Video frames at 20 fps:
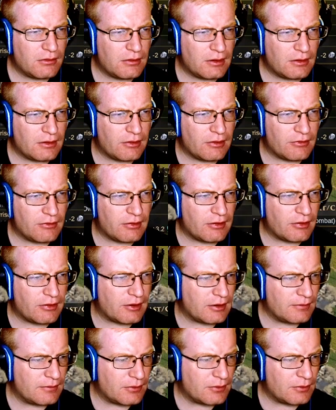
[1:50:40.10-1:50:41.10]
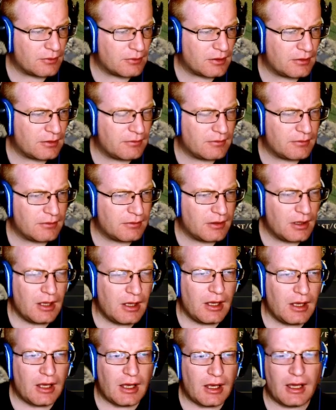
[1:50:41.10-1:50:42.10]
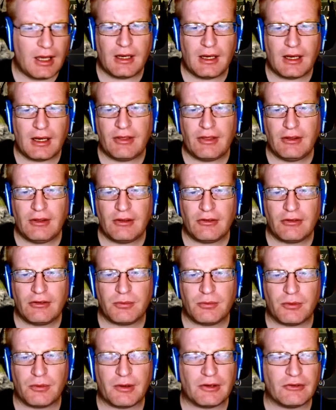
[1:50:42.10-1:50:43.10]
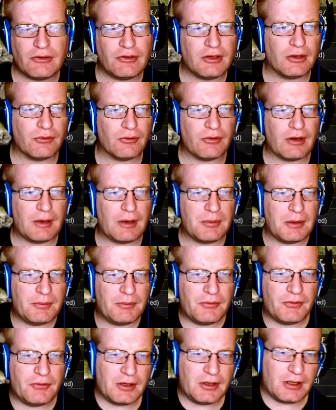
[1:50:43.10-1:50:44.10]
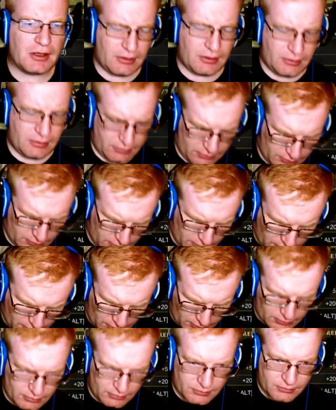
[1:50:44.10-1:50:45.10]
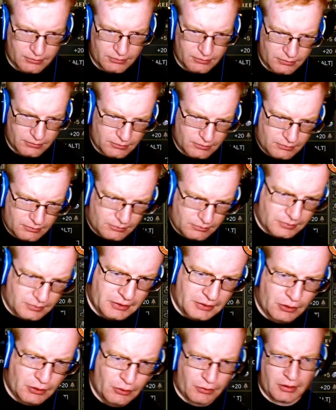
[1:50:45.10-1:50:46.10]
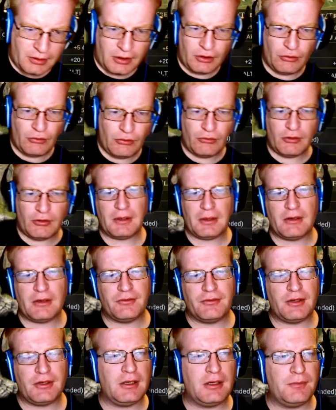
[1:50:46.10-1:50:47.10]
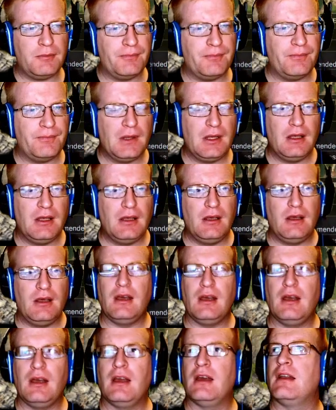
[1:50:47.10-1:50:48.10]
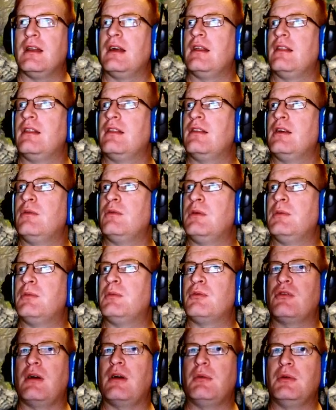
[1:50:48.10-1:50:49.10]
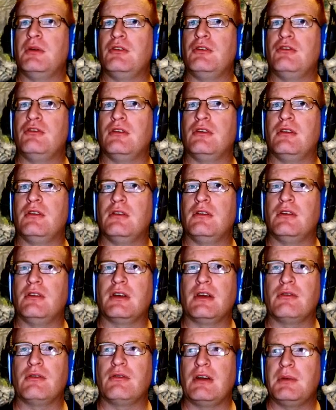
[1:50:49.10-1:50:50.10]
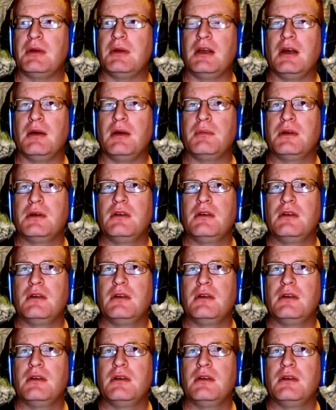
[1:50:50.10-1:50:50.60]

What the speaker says: does the thing. Okay. And I think this is where we're actually going to wrap up for tonight. We've been going the usual amount of time, and I think we probably should look at wrapping up.